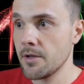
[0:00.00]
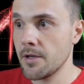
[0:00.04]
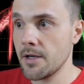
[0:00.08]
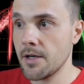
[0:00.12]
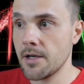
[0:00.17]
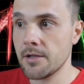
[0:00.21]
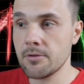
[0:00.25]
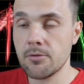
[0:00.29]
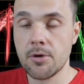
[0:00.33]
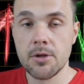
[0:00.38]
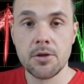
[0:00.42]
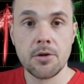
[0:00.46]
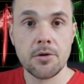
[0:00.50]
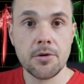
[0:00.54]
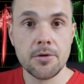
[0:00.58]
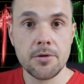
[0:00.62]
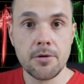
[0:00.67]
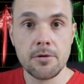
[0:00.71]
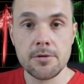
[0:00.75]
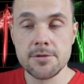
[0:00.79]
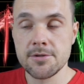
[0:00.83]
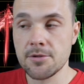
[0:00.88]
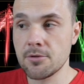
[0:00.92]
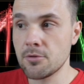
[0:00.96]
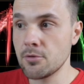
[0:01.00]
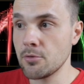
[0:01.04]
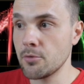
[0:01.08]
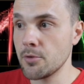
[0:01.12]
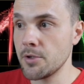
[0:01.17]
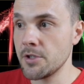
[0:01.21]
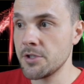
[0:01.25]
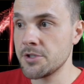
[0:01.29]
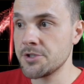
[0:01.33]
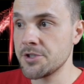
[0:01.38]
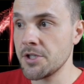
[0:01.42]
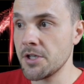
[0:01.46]
And what you can also do
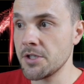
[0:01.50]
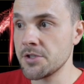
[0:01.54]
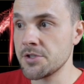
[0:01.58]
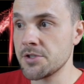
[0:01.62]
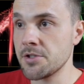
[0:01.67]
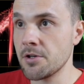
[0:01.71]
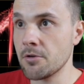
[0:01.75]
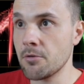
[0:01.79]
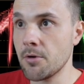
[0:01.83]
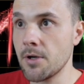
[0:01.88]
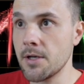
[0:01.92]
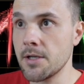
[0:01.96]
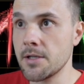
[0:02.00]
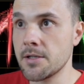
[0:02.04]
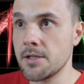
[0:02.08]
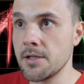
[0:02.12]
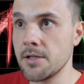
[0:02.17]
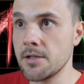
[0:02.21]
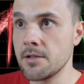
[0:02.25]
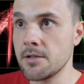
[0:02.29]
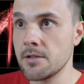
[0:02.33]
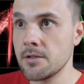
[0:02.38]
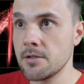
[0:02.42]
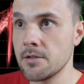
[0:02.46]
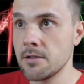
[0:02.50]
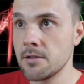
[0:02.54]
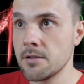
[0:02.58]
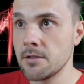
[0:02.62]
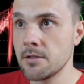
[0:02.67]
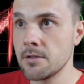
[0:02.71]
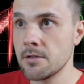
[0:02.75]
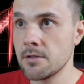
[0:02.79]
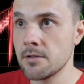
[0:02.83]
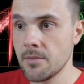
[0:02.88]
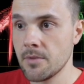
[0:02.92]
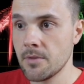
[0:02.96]
is change the quality.
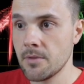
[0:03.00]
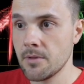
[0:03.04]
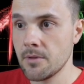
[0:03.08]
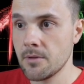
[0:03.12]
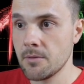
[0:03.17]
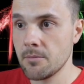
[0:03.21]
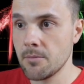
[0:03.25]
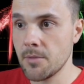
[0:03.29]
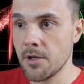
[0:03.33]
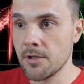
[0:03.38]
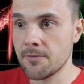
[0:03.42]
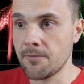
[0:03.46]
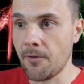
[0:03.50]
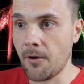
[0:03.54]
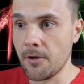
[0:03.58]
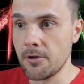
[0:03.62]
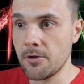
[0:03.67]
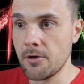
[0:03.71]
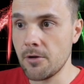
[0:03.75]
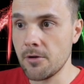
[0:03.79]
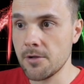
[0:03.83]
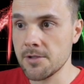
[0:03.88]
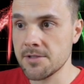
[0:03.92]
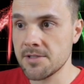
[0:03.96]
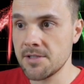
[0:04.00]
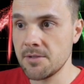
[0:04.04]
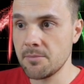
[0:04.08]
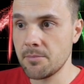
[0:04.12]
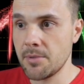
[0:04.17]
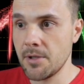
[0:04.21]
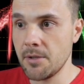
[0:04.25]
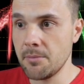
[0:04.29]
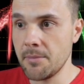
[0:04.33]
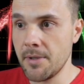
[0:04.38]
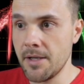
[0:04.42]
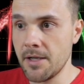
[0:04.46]
But for now I'll
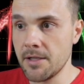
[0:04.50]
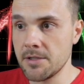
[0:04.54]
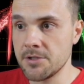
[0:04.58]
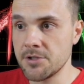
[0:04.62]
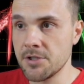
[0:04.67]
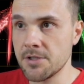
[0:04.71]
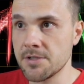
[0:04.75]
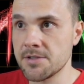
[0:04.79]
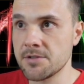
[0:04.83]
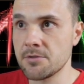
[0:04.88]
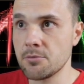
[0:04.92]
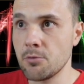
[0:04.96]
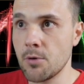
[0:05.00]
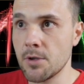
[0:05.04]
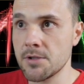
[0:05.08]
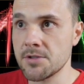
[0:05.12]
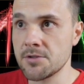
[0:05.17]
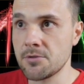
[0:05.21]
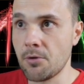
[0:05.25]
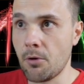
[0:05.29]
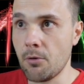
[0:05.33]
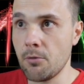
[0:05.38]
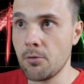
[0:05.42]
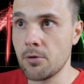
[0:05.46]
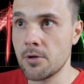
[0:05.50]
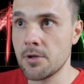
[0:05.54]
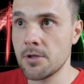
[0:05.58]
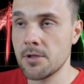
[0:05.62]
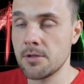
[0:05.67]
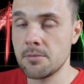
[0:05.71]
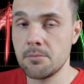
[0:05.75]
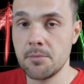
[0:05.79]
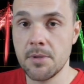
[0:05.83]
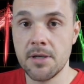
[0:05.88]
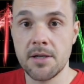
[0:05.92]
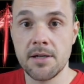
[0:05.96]
simply make just one stroke
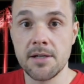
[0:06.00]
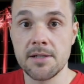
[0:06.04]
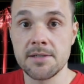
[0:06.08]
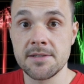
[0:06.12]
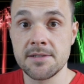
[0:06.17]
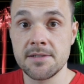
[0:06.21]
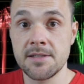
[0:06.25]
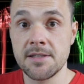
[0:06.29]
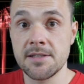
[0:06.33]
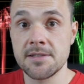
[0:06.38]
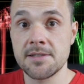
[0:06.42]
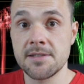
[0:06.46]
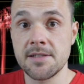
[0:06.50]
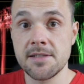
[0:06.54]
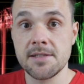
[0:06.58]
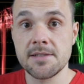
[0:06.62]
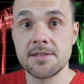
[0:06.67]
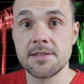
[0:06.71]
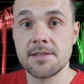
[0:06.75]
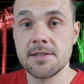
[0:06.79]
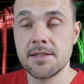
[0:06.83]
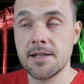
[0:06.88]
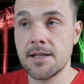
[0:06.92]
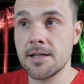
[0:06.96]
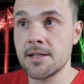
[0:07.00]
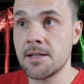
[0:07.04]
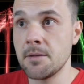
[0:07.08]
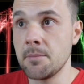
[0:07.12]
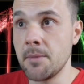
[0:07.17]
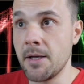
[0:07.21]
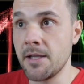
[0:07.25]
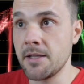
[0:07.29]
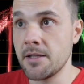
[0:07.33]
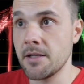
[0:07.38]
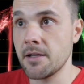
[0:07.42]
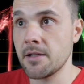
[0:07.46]
because this is a
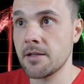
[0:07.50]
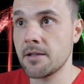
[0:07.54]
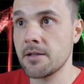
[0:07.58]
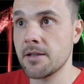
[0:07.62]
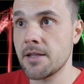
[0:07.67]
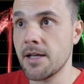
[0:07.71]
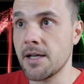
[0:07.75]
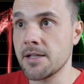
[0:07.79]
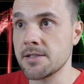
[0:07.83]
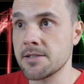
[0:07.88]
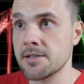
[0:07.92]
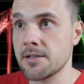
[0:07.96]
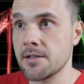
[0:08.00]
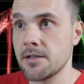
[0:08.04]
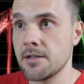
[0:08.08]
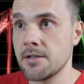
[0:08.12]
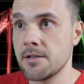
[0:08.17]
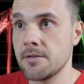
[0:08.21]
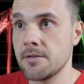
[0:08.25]
demanding task.